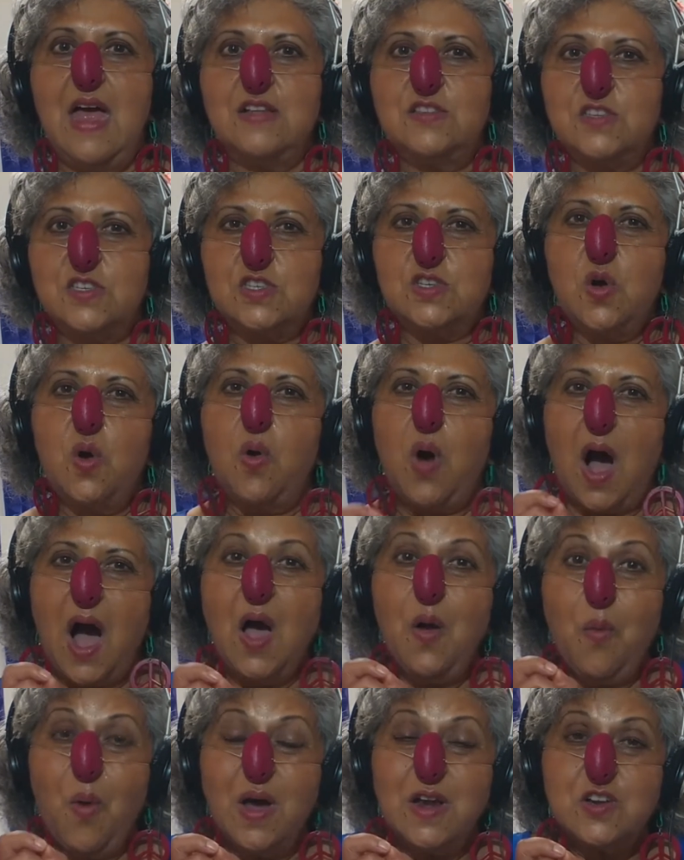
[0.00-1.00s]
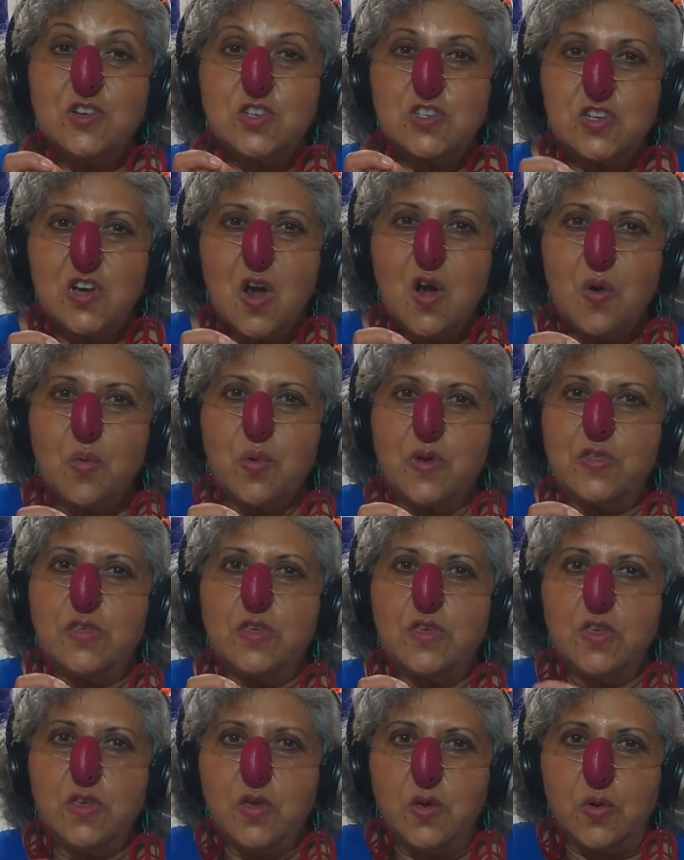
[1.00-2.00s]
And so I want to share
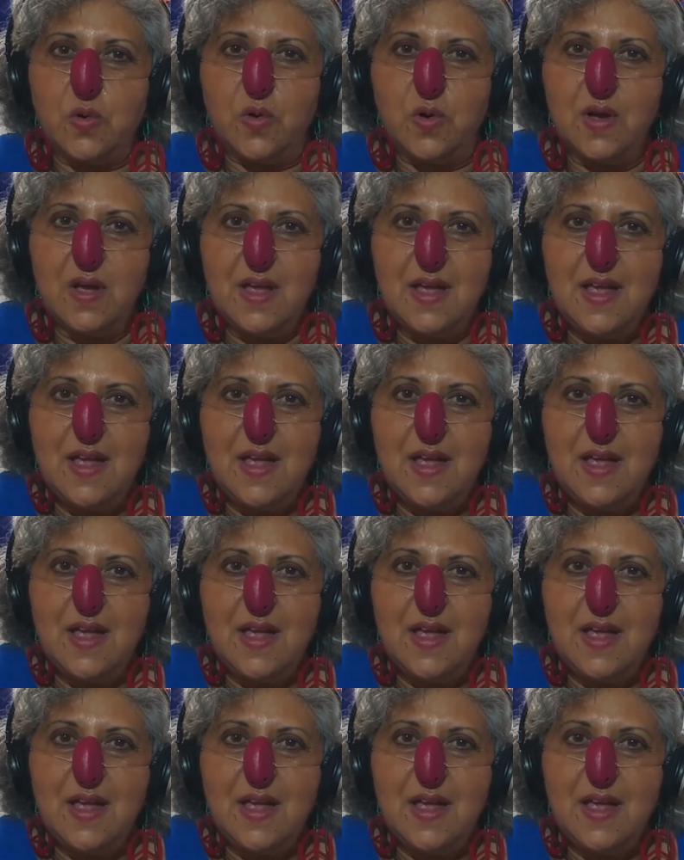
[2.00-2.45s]
with you